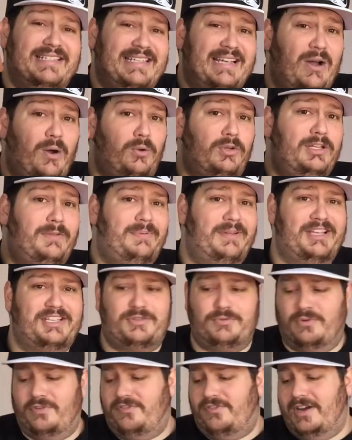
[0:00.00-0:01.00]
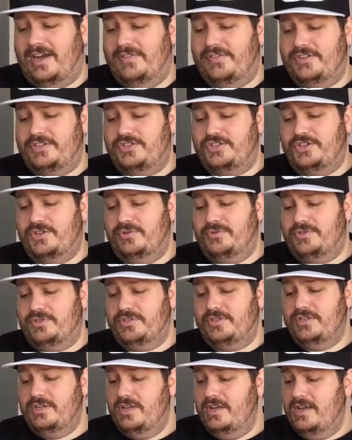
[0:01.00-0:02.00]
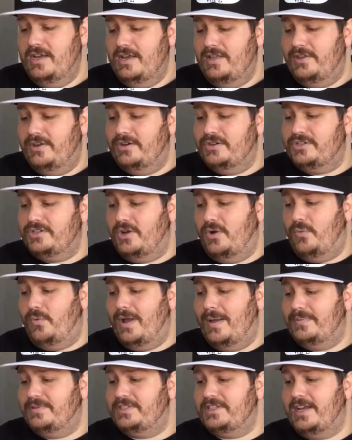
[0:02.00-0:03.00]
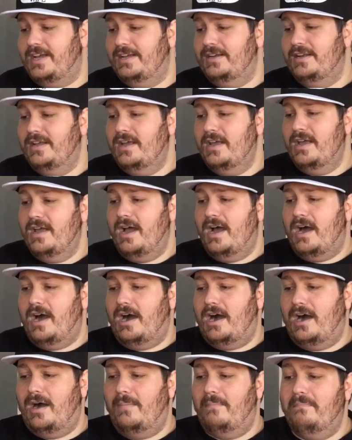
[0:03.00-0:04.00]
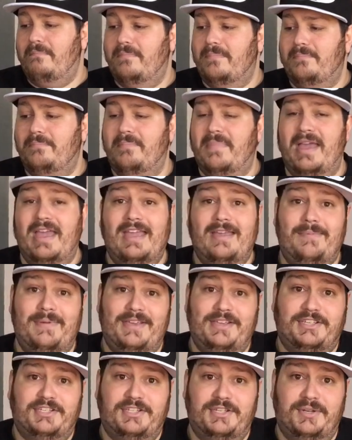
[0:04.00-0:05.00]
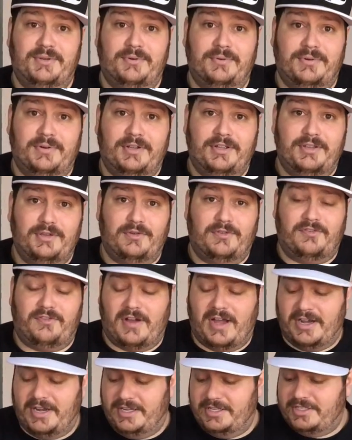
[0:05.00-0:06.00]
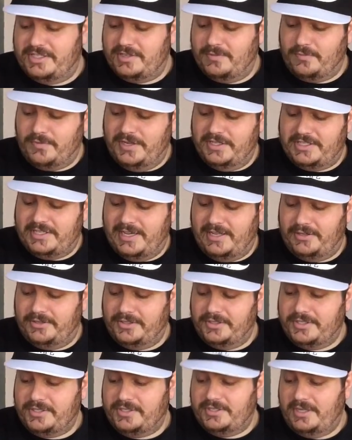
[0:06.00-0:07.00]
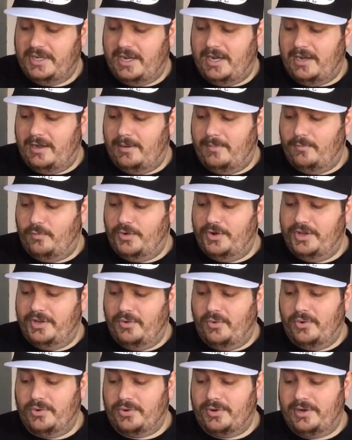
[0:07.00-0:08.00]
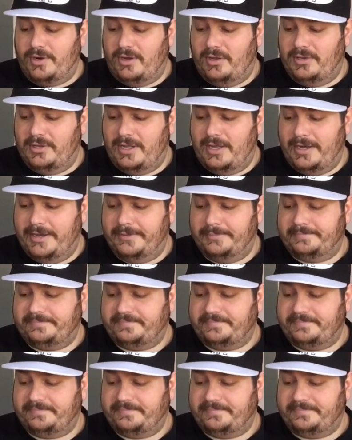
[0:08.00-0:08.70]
the only place you will find this juice. There is no website. Um, maybe soon you'll find it in some retailers um, where you can order it online.